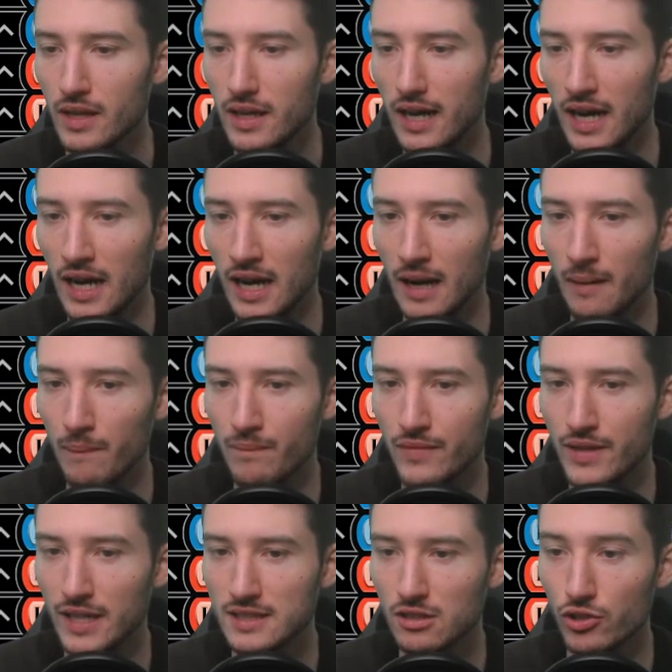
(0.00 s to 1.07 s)

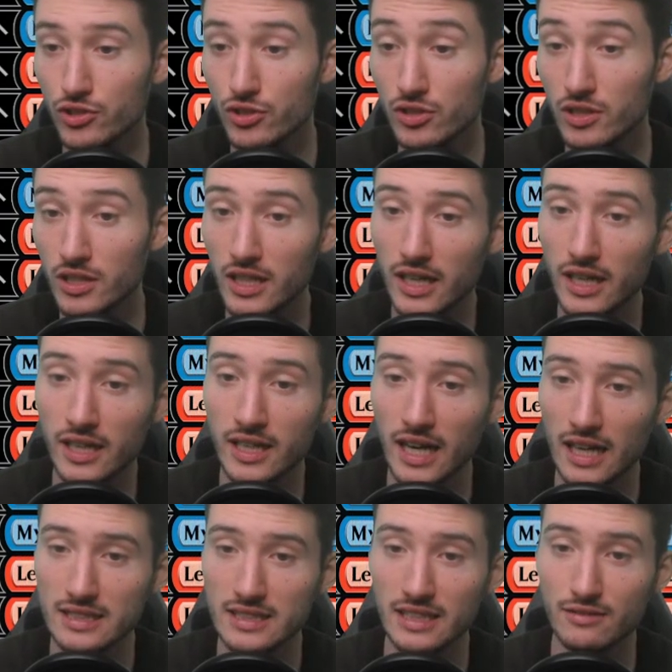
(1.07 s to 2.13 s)
That's also a
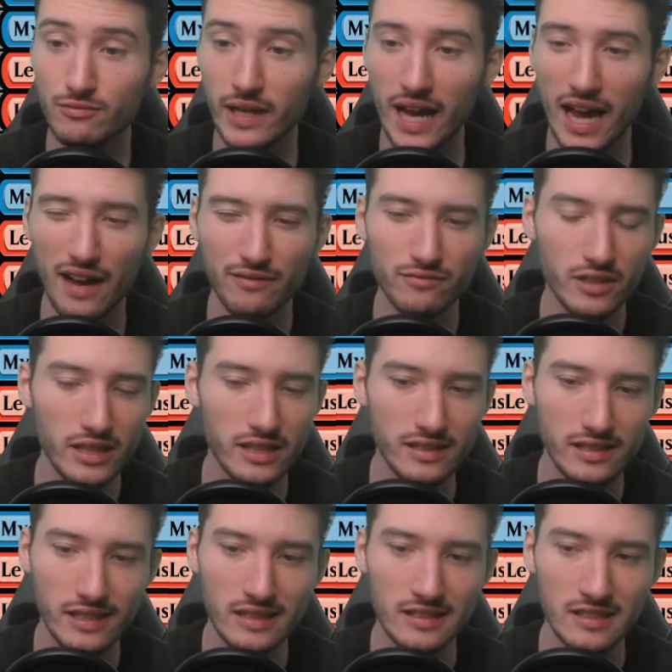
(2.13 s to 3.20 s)
card that we haven't really
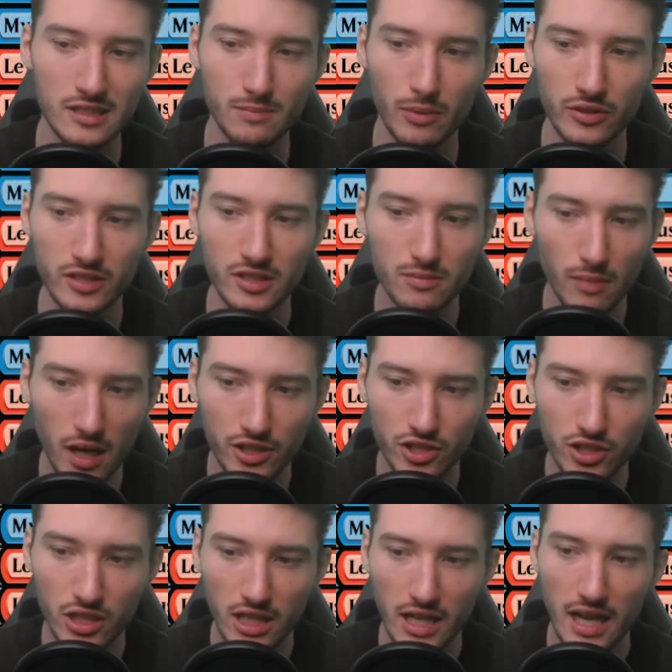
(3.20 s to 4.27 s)
seen in Spirits
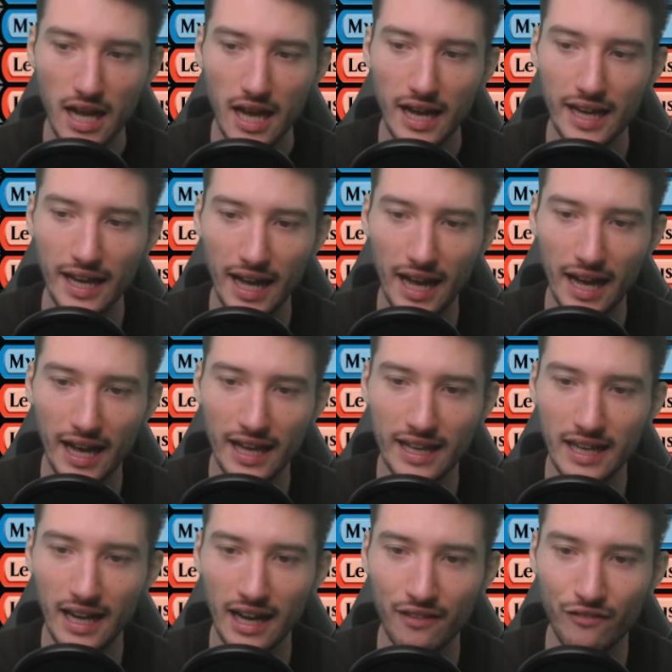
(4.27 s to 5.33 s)
much.
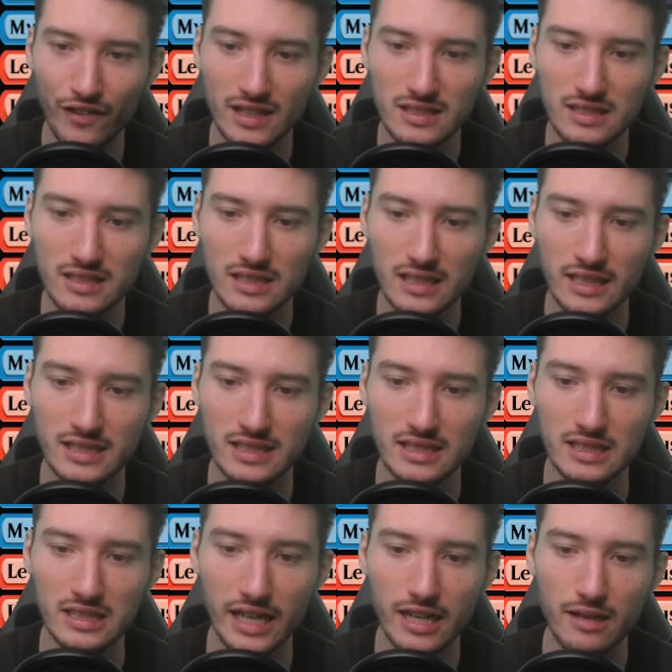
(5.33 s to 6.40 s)
I think it's
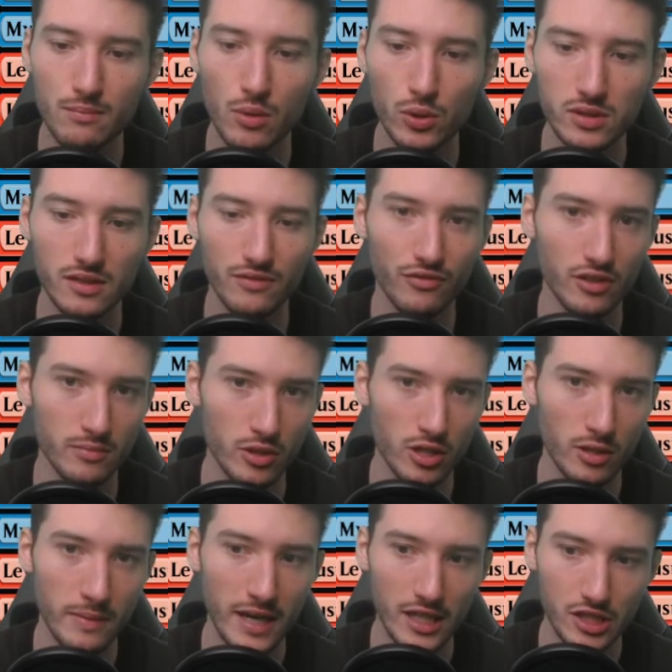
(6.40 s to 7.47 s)
there mostly for the mirror
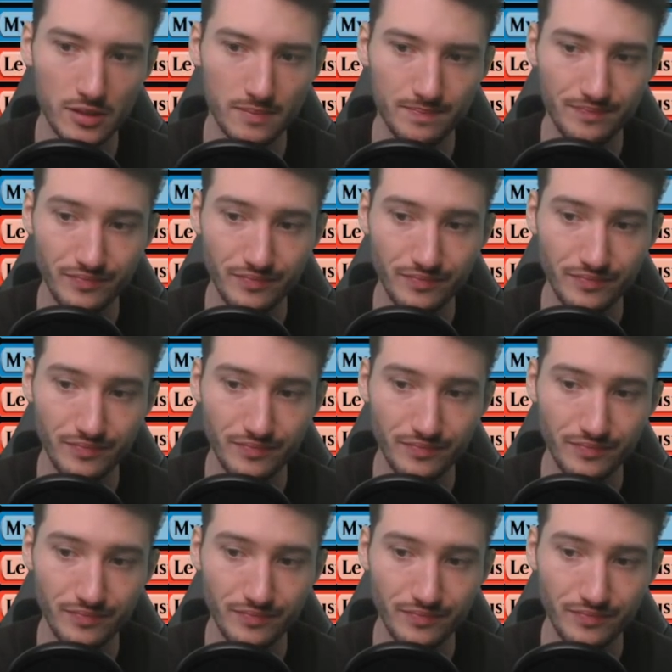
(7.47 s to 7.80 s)
match.